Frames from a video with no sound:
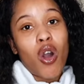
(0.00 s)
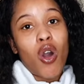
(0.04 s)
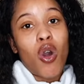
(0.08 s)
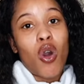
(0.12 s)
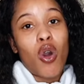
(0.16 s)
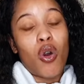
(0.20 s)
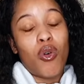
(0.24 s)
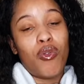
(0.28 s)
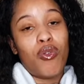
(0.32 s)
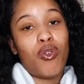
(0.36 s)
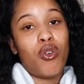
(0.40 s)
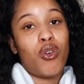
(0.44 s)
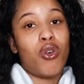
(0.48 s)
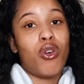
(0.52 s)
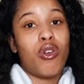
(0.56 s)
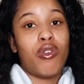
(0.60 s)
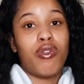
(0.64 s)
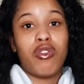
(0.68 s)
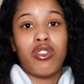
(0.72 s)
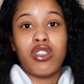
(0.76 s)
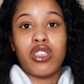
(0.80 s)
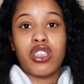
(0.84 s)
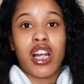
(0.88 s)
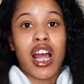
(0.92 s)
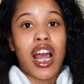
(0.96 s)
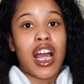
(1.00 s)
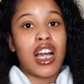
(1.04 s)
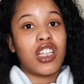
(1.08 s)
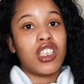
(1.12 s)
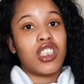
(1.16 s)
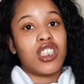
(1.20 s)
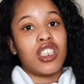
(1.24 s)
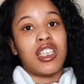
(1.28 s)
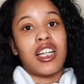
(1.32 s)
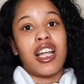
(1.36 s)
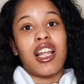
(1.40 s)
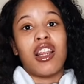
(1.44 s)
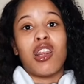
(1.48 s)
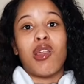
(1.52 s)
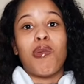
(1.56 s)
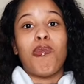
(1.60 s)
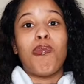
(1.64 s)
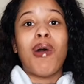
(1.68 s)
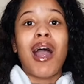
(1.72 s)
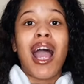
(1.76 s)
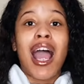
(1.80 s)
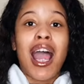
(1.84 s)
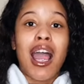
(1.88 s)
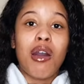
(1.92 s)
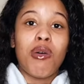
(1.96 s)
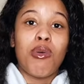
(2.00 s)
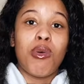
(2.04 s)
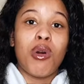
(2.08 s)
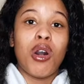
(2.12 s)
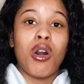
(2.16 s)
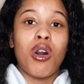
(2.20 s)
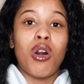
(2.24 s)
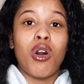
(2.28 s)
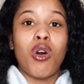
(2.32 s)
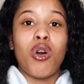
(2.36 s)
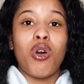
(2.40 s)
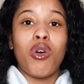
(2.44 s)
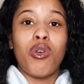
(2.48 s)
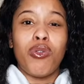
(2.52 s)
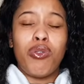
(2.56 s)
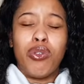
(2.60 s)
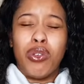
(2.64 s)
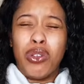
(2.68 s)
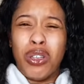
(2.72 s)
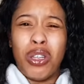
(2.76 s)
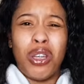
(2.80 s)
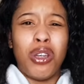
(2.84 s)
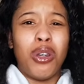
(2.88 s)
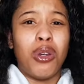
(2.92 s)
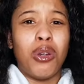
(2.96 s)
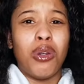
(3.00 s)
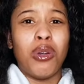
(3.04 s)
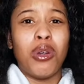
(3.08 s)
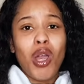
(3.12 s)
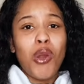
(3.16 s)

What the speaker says: of law of attraction and the power of you.